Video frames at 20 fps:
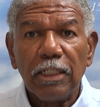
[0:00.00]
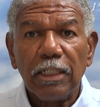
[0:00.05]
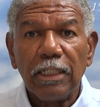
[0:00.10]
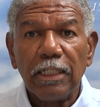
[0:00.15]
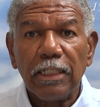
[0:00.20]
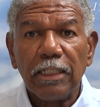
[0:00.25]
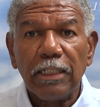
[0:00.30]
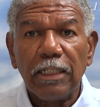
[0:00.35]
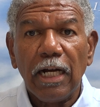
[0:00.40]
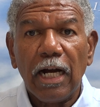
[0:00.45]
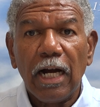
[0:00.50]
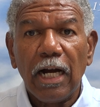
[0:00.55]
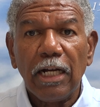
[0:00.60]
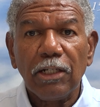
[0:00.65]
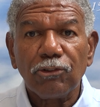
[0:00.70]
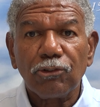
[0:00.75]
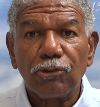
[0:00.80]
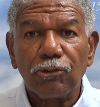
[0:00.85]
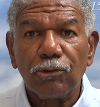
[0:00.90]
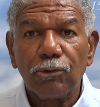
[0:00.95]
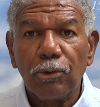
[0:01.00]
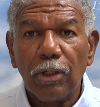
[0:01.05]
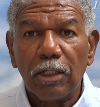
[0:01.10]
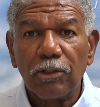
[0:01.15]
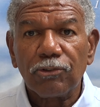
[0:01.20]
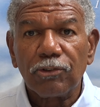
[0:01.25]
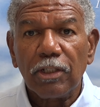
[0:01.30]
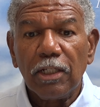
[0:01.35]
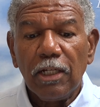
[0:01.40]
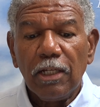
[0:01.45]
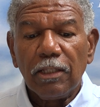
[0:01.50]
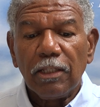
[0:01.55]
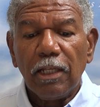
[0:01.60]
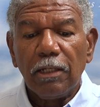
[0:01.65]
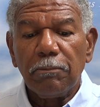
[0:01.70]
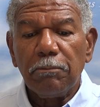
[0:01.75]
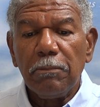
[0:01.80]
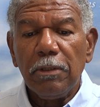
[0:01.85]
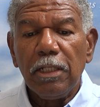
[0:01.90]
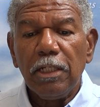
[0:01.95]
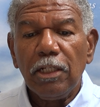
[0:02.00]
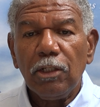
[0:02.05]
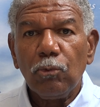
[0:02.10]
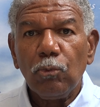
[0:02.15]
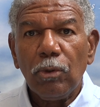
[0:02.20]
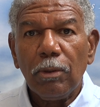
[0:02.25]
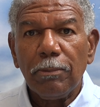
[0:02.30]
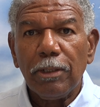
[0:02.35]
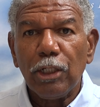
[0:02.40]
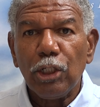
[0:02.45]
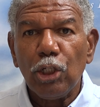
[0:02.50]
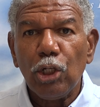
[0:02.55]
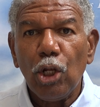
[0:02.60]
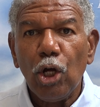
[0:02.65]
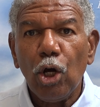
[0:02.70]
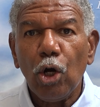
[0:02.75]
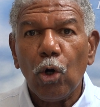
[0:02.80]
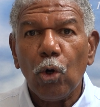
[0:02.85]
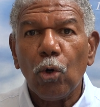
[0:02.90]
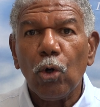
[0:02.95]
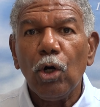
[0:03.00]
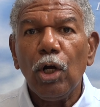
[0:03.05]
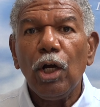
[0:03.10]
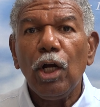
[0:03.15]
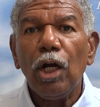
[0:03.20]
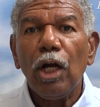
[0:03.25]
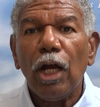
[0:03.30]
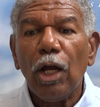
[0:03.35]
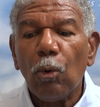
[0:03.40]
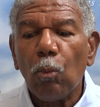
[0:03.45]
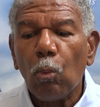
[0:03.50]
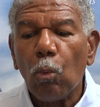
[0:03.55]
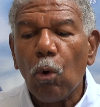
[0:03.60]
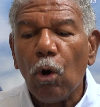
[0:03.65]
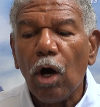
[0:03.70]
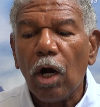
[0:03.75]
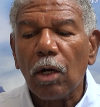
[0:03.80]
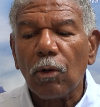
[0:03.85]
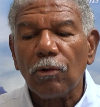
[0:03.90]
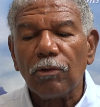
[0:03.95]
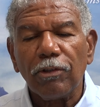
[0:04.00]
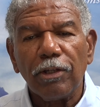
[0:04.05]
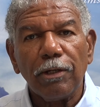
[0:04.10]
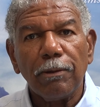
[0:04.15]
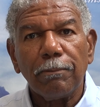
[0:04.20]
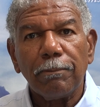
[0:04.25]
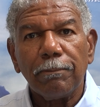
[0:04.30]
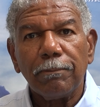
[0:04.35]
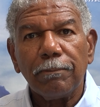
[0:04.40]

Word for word: He guides through us that men and women know and walk with him.